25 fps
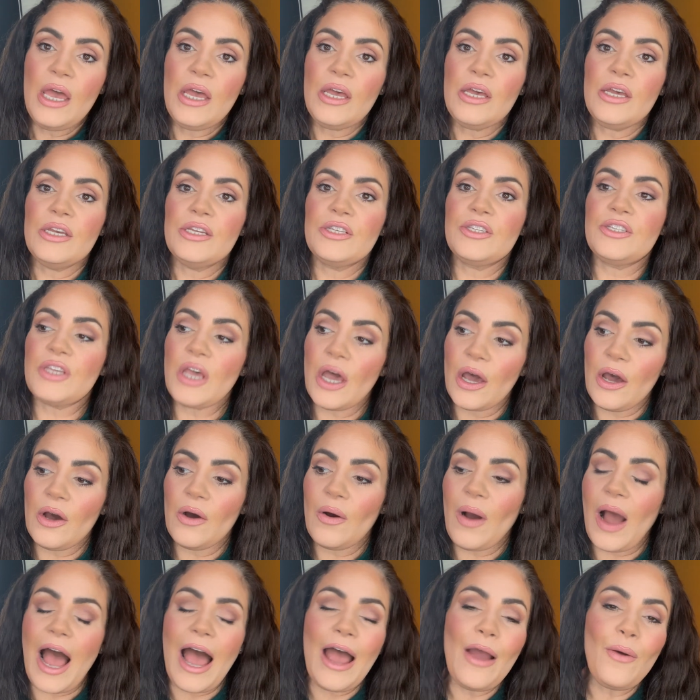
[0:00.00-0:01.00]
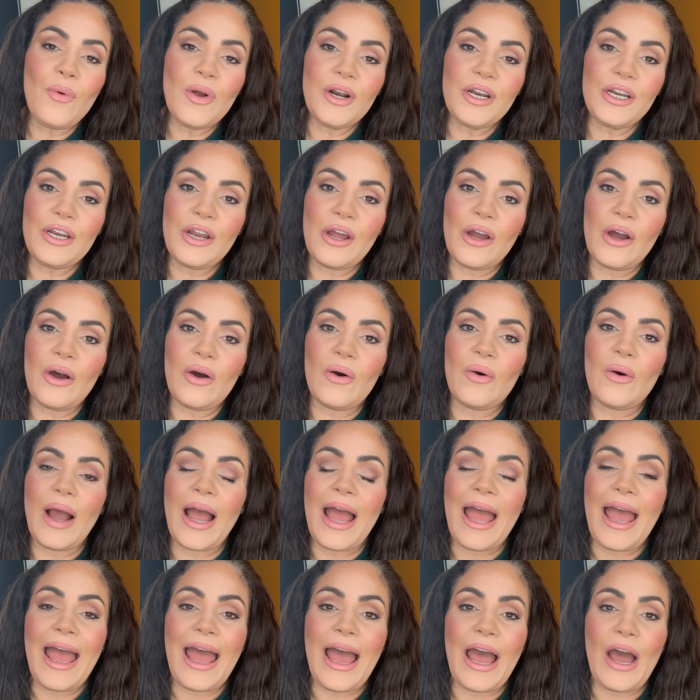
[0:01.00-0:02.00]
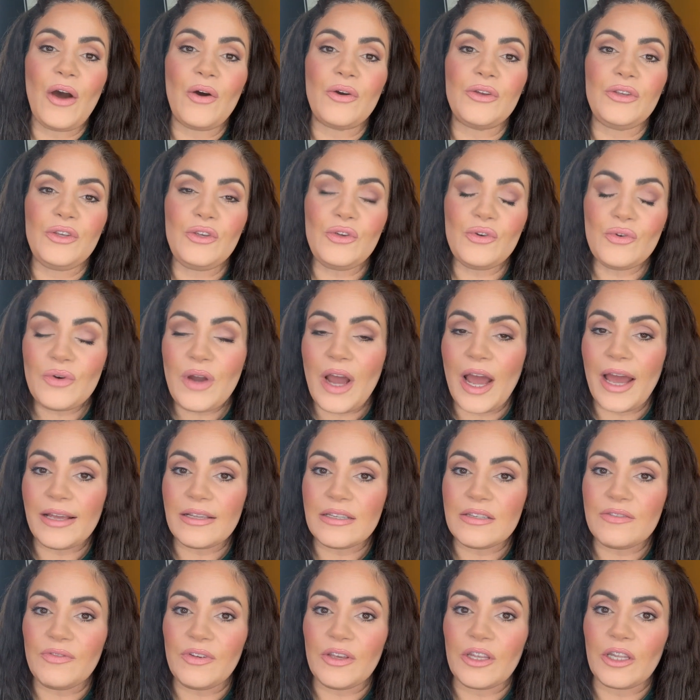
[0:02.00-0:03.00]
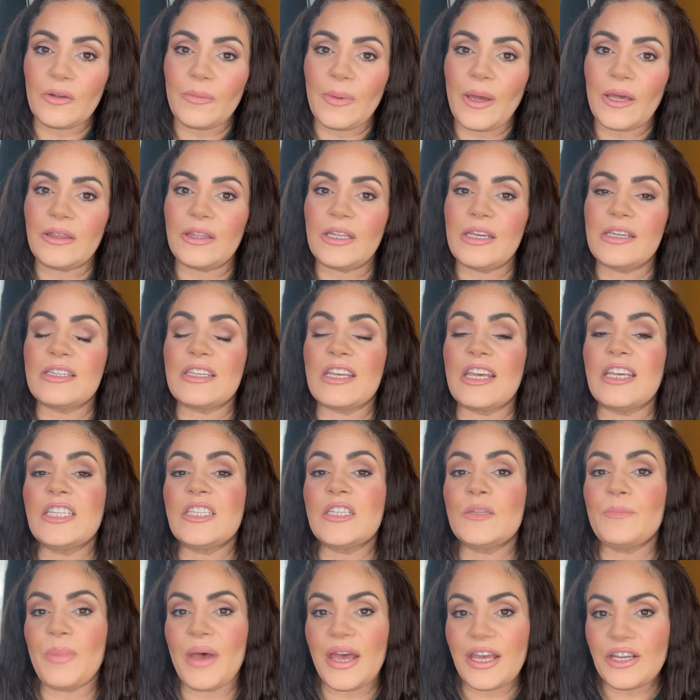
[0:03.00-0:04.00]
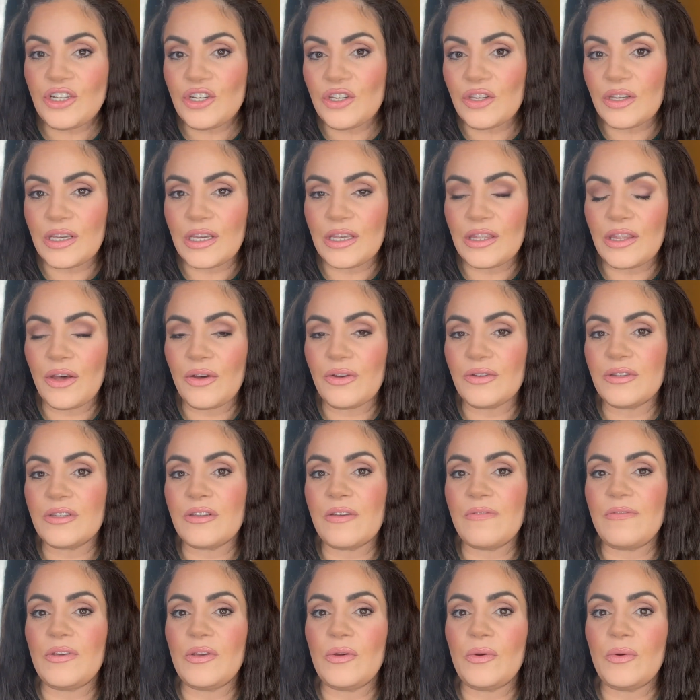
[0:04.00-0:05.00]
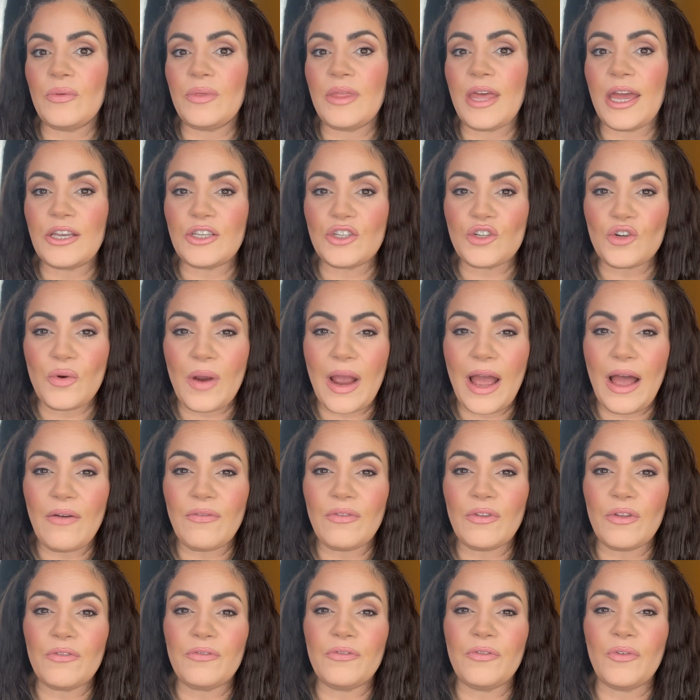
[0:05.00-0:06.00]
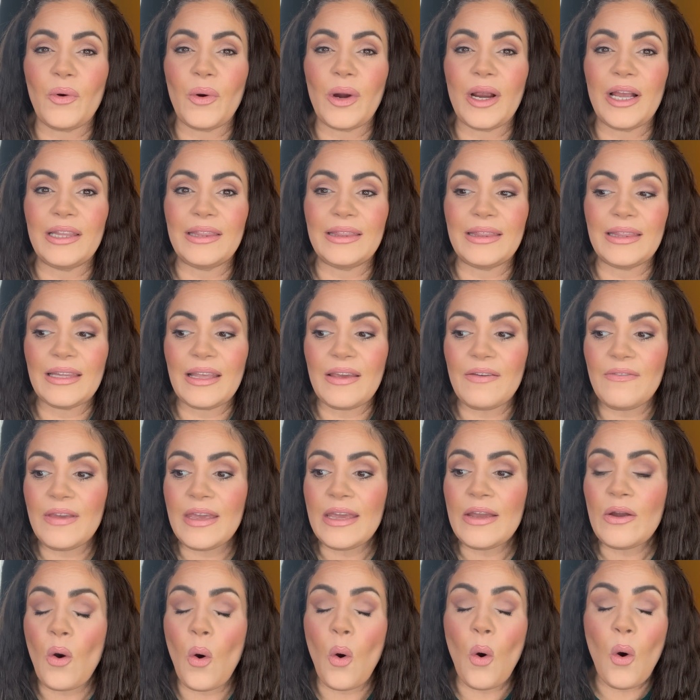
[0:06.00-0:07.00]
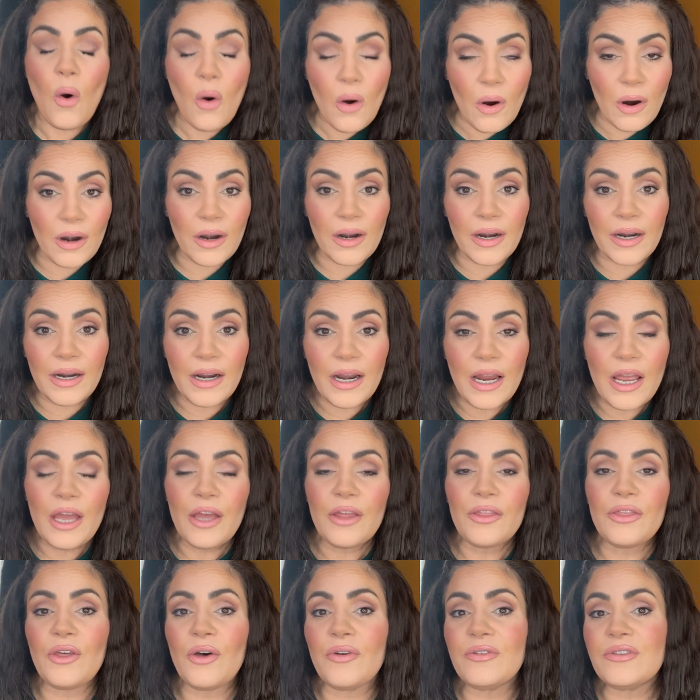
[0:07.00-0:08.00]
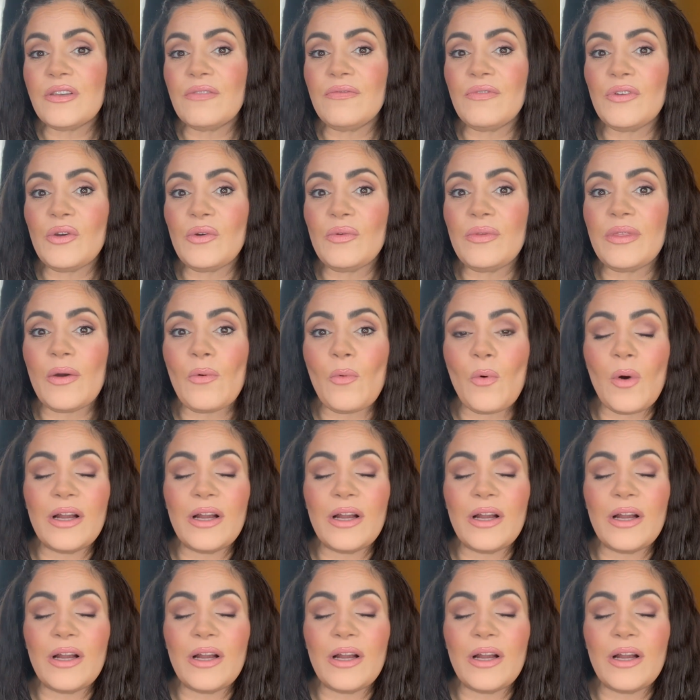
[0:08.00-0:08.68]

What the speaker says: So I want to know how you guys feel about this, especially those of you that travel for a living, or those of you that